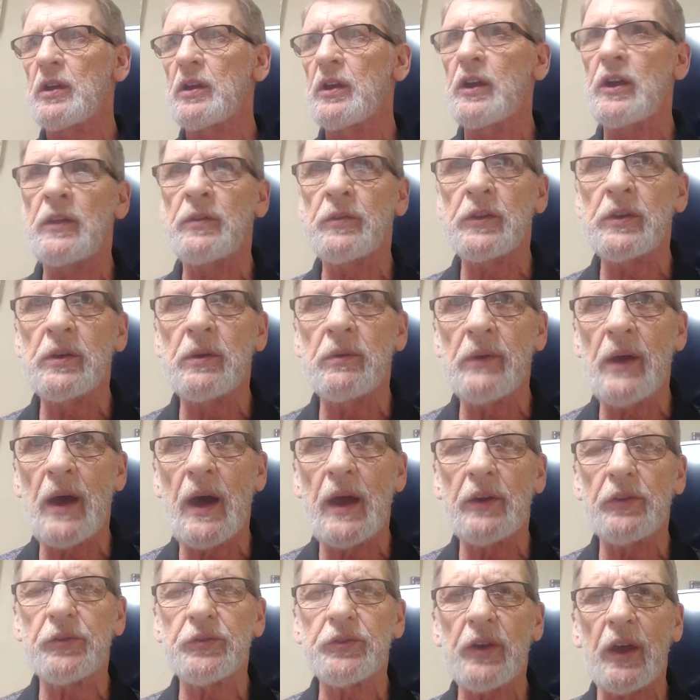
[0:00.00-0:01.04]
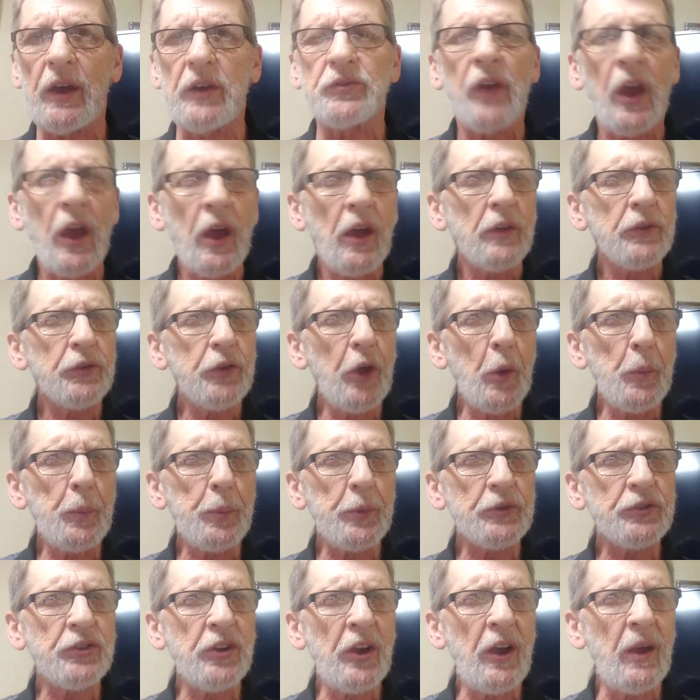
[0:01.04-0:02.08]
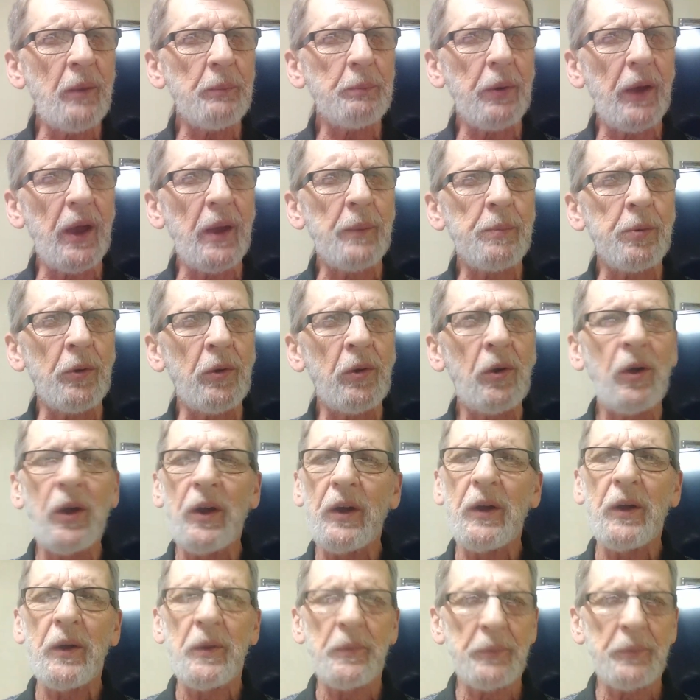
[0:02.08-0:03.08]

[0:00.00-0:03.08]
in the United States. 2%, people.